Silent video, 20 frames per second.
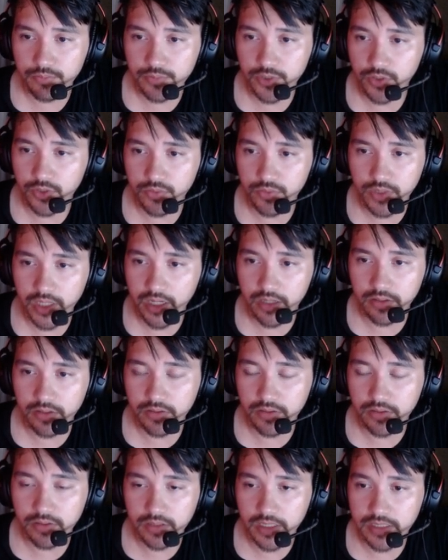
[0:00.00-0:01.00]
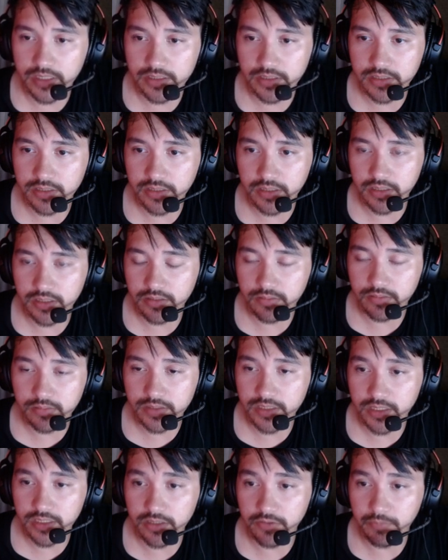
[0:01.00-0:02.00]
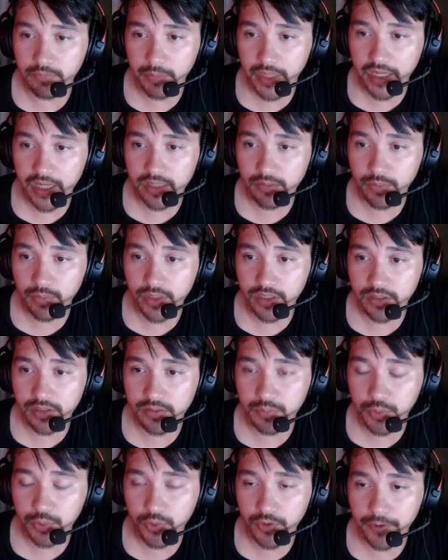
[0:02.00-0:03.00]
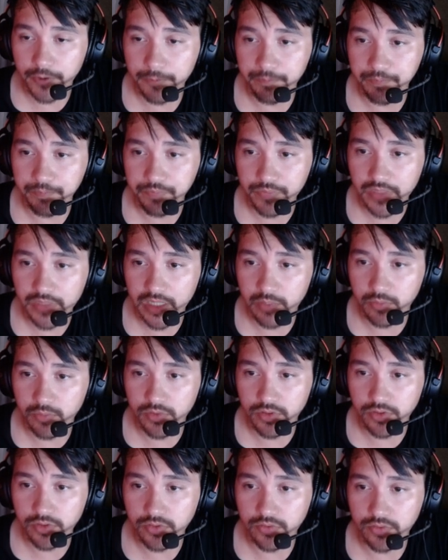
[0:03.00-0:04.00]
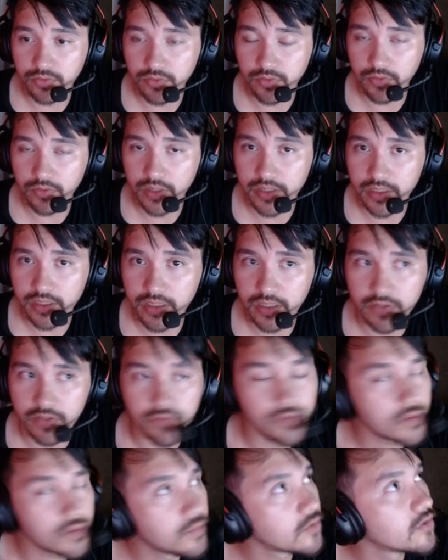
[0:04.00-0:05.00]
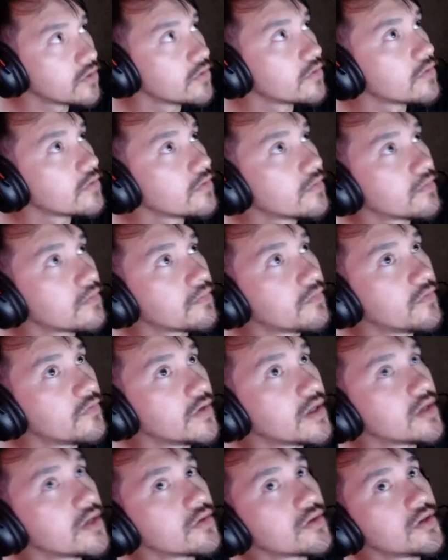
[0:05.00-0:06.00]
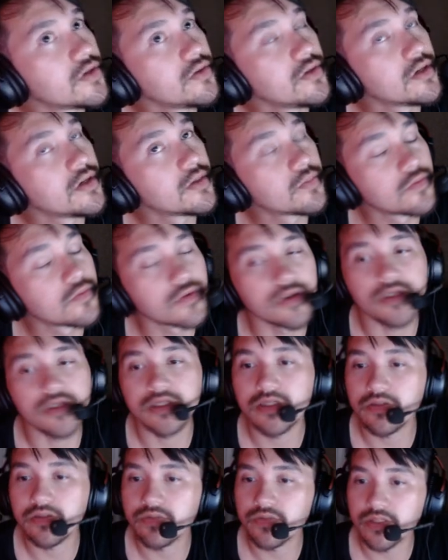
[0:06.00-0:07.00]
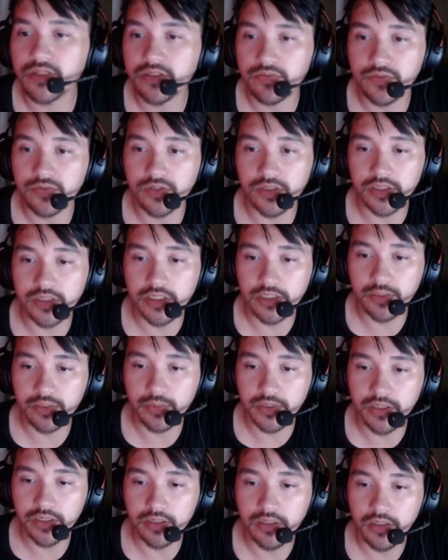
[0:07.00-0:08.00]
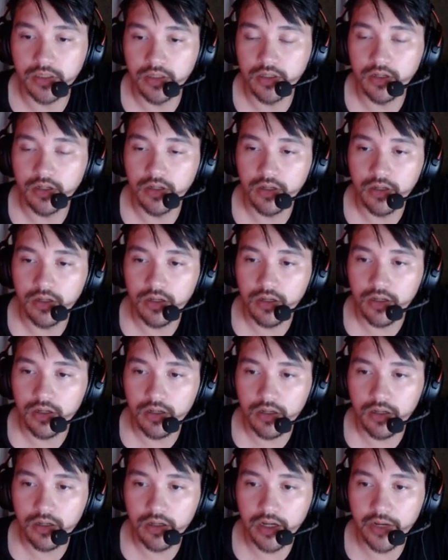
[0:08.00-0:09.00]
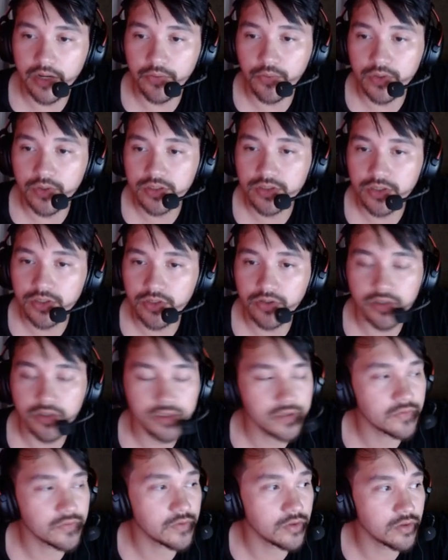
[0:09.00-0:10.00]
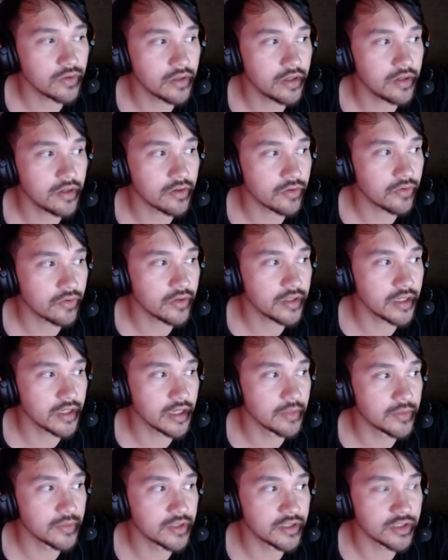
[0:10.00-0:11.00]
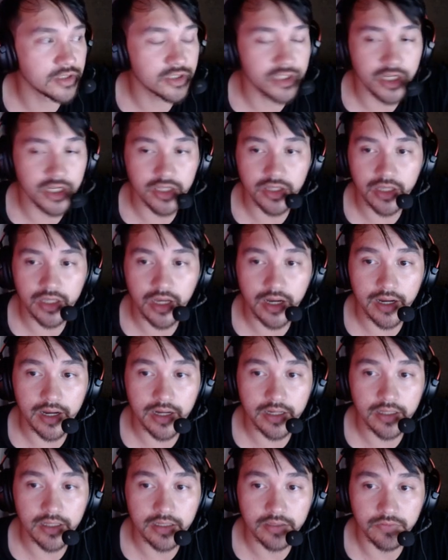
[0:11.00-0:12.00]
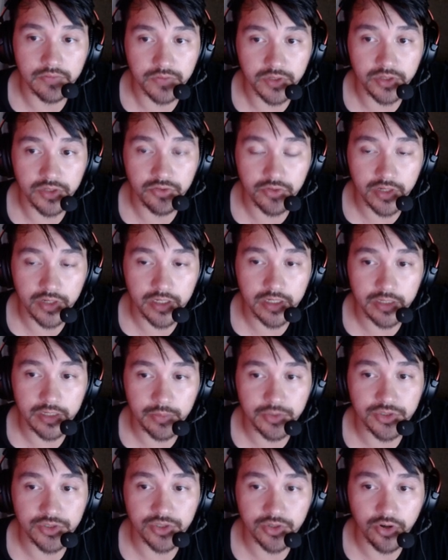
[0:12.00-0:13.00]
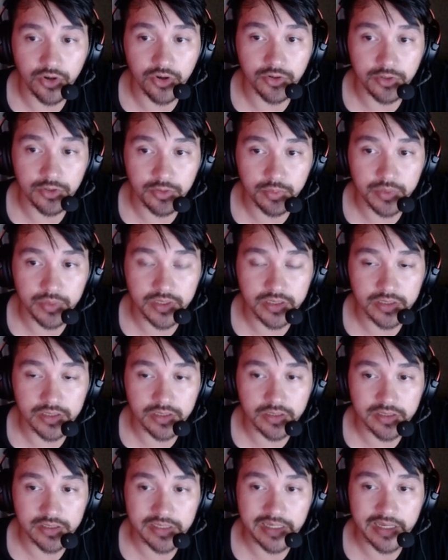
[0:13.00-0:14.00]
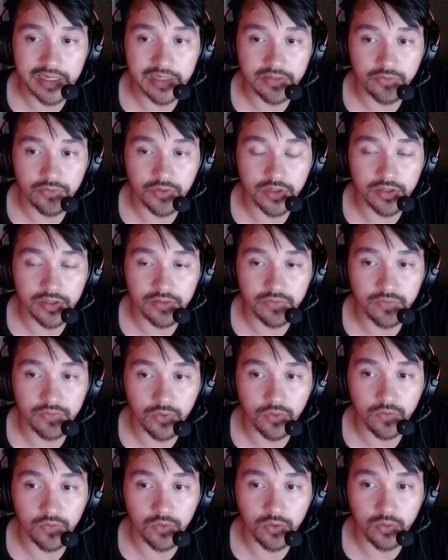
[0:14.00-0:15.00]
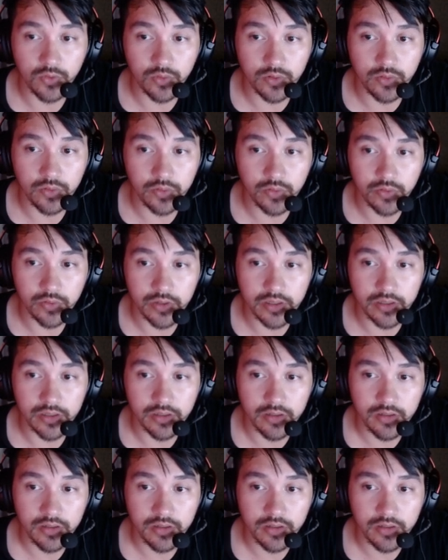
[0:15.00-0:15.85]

so tired and lazy and sick of math by this point. I'm gonna do, I think I have one more video queued up where it's defense versus HP. I was curious if you can get your crit damage insanely high, like if you get crit damage on all your pieces and run 44101,